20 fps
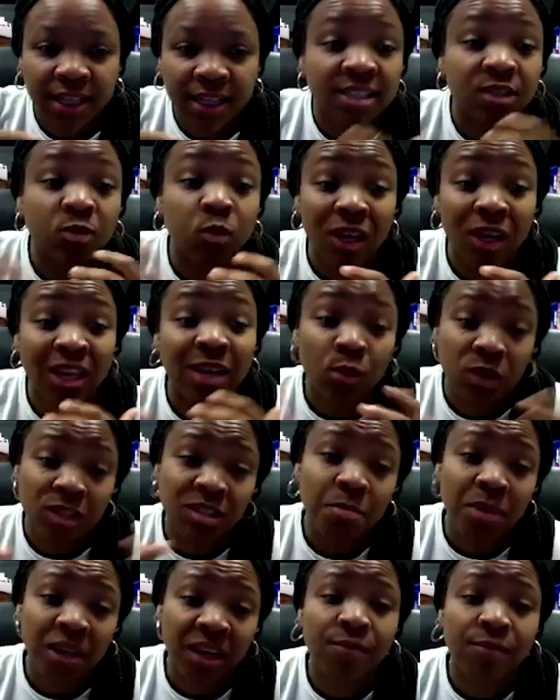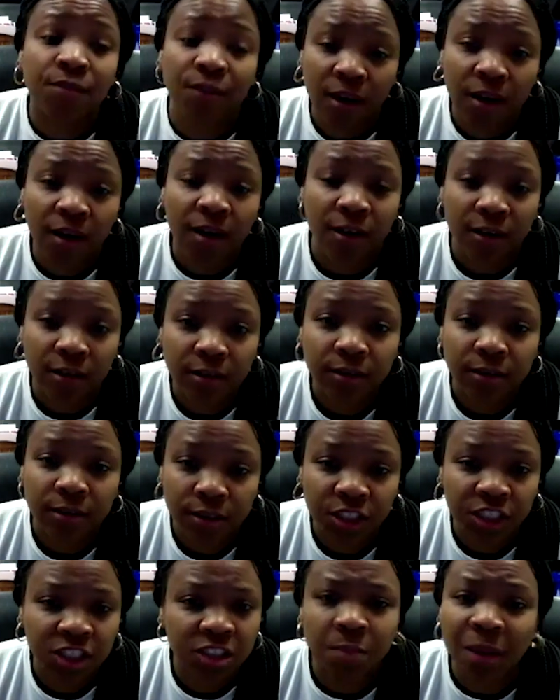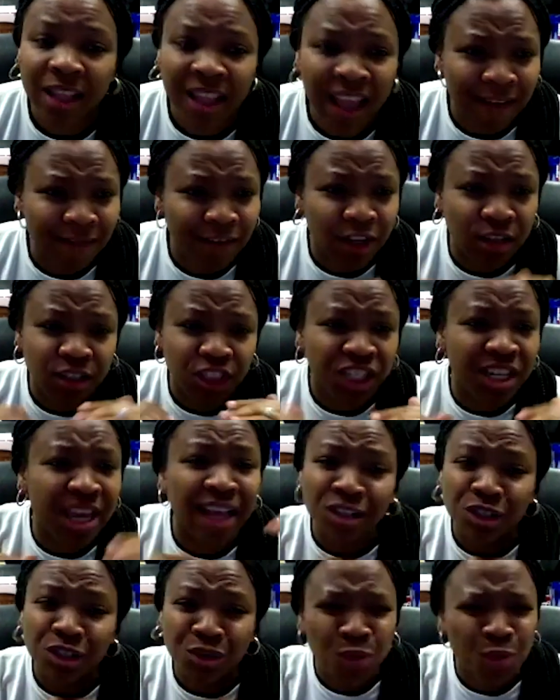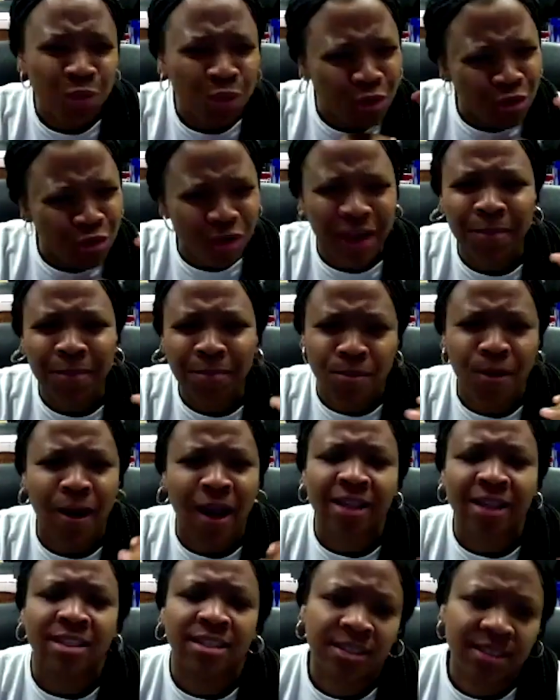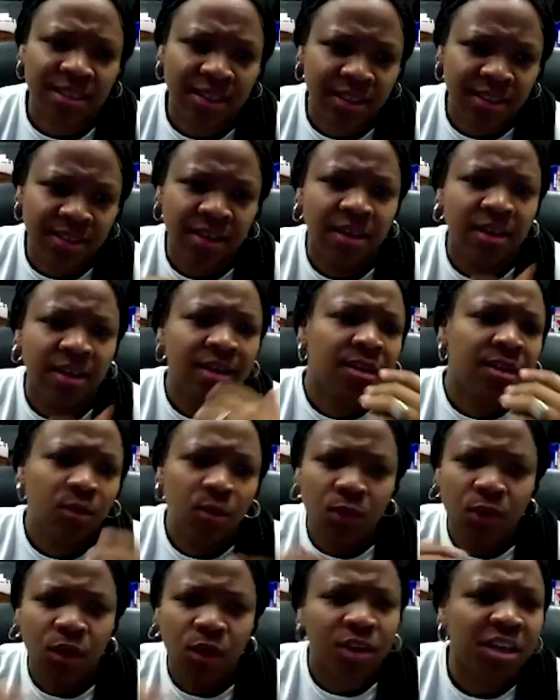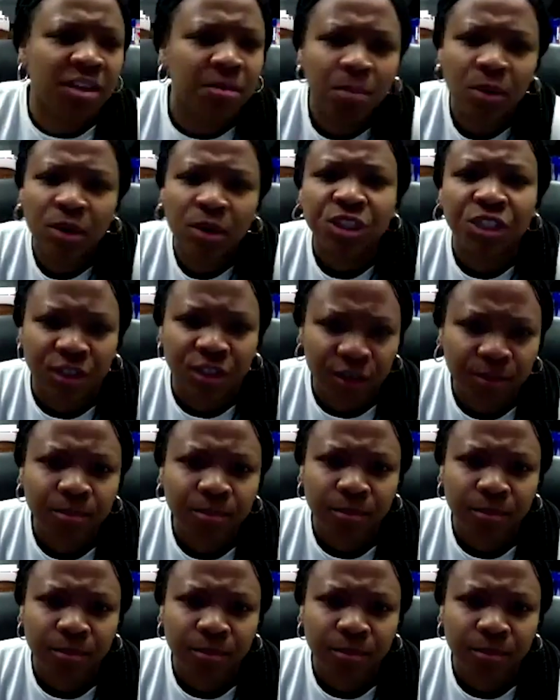this week was big for her. She had two great practices. We're going to keep pushing her.